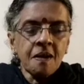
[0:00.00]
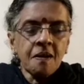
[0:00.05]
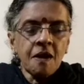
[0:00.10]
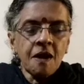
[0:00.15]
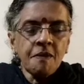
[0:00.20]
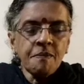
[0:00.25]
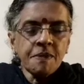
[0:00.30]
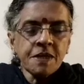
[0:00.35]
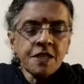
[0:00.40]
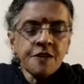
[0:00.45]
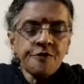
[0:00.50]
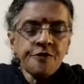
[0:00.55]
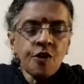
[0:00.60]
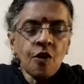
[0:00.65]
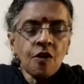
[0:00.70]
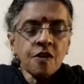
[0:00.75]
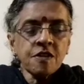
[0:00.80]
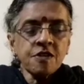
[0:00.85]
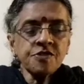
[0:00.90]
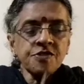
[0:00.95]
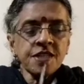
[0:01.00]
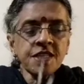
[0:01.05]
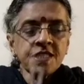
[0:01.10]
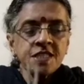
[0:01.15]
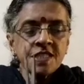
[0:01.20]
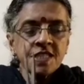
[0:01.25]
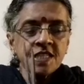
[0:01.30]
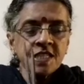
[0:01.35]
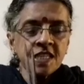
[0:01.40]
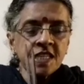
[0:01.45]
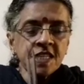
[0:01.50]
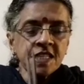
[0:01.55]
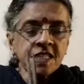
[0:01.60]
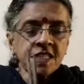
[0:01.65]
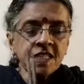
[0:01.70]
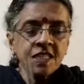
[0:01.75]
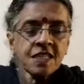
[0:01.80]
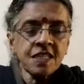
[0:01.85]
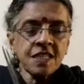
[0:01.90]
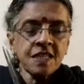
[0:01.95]
But if you are interested
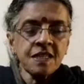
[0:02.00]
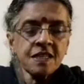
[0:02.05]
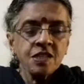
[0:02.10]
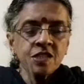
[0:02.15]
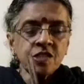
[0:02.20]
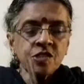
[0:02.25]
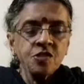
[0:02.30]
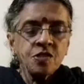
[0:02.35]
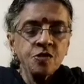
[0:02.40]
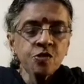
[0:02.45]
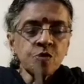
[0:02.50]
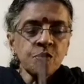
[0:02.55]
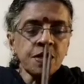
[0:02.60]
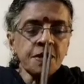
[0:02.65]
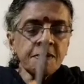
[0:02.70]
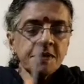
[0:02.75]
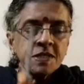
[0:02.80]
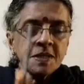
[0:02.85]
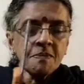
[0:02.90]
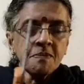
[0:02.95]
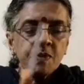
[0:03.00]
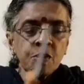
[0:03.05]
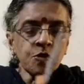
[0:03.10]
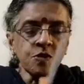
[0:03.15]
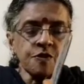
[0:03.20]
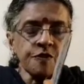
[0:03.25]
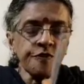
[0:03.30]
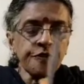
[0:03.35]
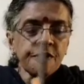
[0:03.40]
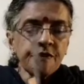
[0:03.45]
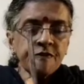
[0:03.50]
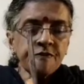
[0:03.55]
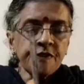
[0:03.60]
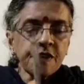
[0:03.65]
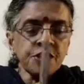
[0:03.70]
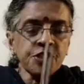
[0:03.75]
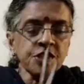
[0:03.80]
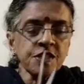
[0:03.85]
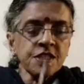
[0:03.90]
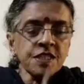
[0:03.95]
in doing some beautiful
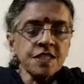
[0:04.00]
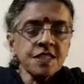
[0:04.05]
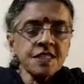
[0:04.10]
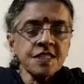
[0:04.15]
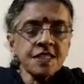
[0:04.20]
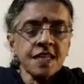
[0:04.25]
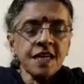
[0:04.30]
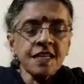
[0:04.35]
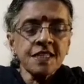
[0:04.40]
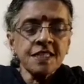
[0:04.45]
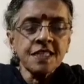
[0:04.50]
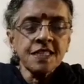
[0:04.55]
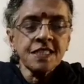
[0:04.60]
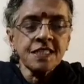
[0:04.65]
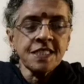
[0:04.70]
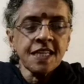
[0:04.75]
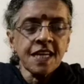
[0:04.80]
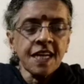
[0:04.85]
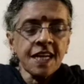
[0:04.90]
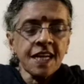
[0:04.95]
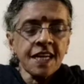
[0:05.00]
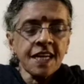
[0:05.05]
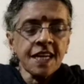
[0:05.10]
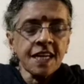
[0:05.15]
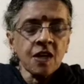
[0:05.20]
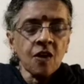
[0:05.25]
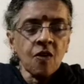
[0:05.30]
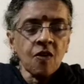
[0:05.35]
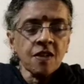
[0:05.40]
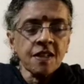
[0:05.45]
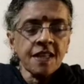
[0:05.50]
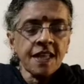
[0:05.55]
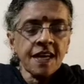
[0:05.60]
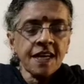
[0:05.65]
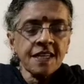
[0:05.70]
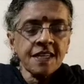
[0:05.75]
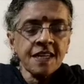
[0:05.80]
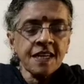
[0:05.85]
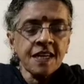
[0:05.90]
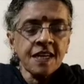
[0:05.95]
fishes and detailing and all
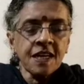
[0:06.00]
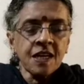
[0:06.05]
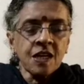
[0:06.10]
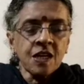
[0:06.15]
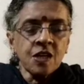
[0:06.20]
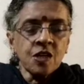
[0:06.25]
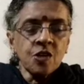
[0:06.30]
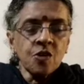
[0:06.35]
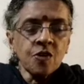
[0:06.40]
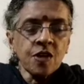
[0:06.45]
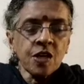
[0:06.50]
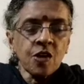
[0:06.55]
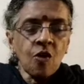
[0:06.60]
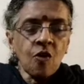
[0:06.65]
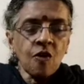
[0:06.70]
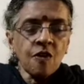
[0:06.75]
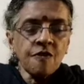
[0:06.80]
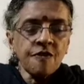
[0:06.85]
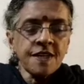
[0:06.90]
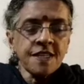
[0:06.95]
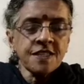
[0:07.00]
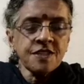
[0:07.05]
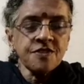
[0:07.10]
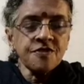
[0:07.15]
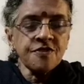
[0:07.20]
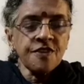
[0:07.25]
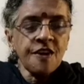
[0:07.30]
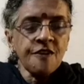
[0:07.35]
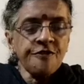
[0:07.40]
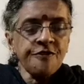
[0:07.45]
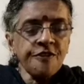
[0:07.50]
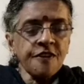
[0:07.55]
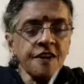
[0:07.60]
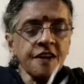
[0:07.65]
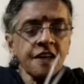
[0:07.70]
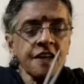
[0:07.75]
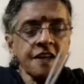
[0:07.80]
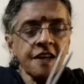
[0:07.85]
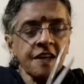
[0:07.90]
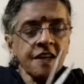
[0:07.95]
that, you can always
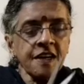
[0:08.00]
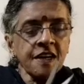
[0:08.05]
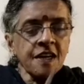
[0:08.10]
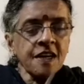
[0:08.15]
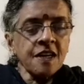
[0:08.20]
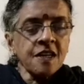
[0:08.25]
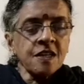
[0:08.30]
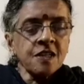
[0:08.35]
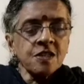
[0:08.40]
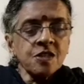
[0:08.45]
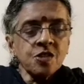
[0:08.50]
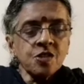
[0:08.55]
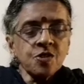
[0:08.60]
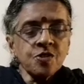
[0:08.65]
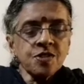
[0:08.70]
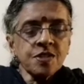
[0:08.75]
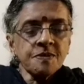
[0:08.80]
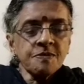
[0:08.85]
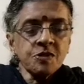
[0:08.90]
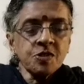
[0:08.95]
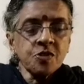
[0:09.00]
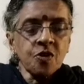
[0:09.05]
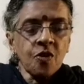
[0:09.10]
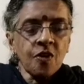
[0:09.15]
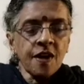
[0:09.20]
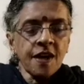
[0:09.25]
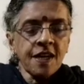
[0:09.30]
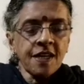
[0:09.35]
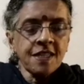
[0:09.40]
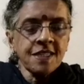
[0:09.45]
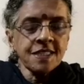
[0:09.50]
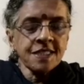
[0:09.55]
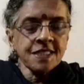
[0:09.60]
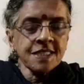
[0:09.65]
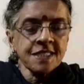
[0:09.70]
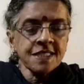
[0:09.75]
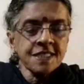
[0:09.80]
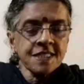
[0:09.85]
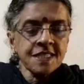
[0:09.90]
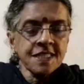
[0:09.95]
refer to some
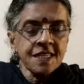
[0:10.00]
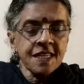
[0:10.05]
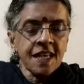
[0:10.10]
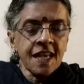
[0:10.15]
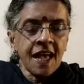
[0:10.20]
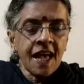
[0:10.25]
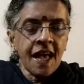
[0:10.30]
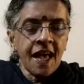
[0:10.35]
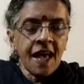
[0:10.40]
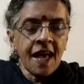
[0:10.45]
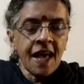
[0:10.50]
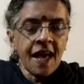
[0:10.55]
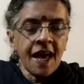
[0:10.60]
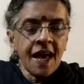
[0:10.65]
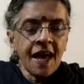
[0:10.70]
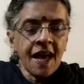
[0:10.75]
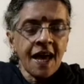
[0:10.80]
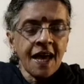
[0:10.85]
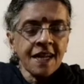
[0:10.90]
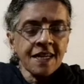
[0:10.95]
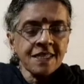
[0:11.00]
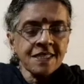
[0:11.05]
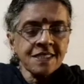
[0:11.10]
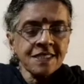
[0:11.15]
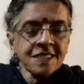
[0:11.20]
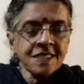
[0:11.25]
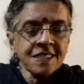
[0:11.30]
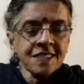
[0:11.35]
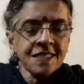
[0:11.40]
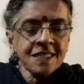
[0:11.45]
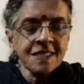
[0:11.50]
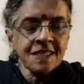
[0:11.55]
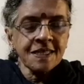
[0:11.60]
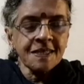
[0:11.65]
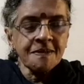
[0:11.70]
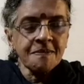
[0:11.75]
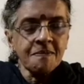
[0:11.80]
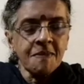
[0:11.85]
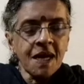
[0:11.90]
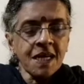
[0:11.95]
drawings and
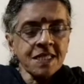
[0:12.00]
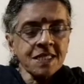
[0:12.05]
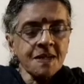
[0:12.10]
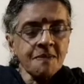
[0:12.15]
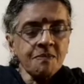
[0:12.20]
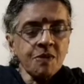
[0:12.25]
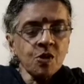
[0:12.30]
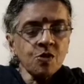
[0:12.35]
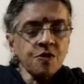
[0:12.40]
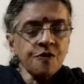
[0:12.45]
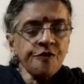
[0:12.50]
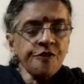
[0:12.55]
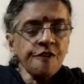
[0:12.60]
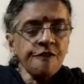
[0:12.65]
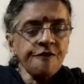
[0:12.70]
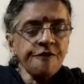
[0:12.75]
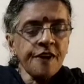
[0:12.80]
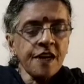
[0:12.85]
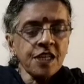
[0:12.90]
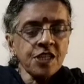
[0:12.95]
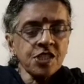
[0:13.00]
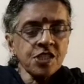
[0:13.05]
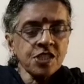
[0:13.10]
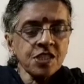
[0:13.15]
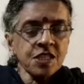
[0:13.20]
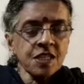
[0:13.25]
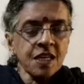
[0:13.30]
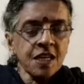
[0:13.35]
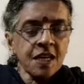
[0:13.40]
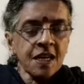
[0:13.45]
make some beautiful fish.